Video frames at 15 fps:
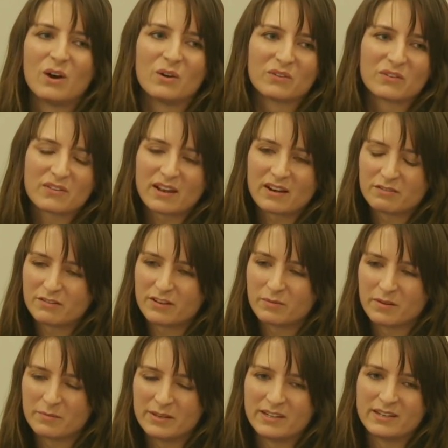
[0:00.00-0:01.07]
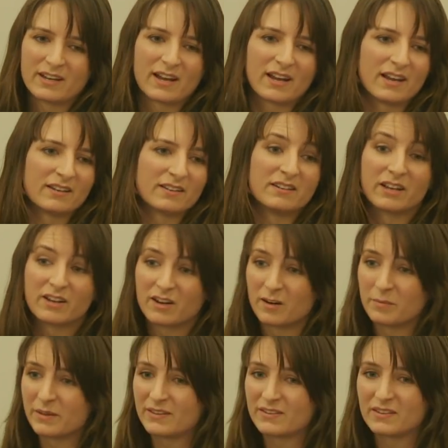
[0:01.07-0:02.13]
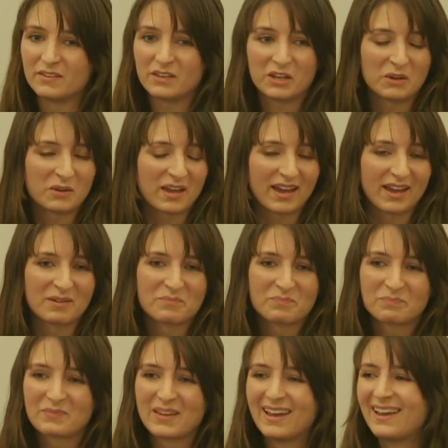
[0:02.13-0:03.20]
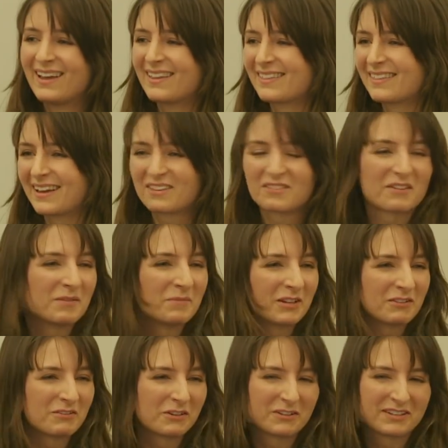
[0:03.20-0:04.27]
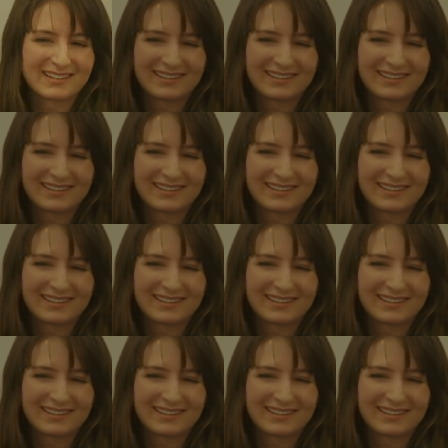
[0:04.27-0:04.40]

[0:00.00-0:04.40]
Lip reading: on Salafi women and niqabis in the UK. Thanks very much for your